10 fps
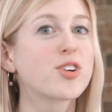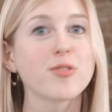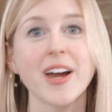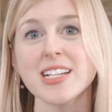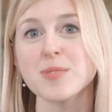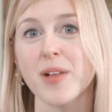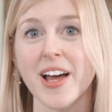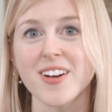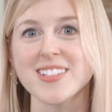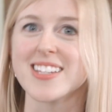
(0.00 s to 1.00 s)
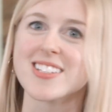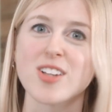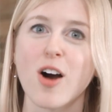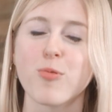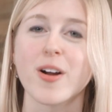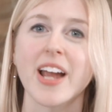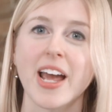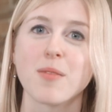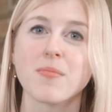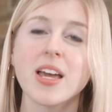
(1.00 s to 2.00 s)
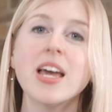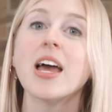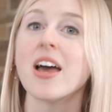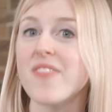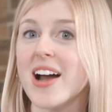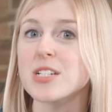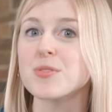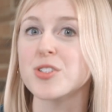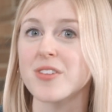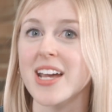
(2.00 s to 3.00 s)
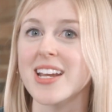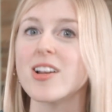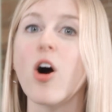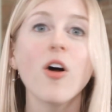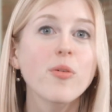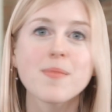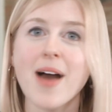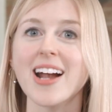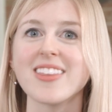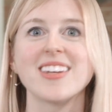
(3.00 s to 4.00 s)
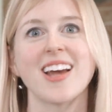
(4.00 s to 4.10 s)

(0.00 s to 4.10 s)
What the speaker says: the greatest players in the software game. In fact, it was created all the way back in the